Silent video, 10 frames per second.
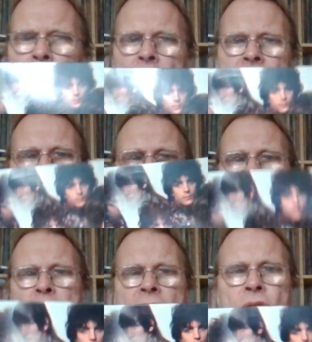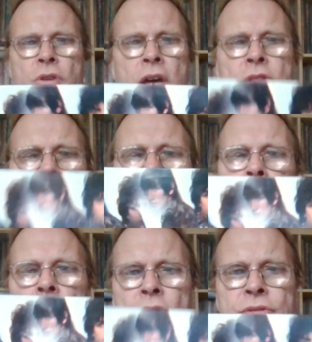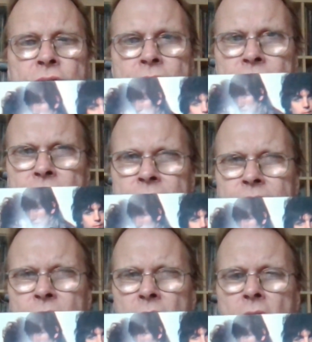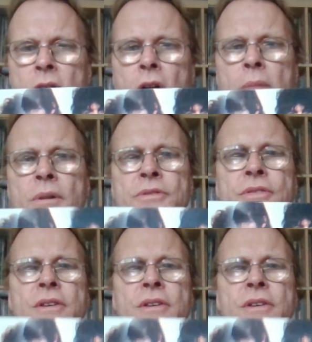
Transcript: not a singles band, and they weren't. But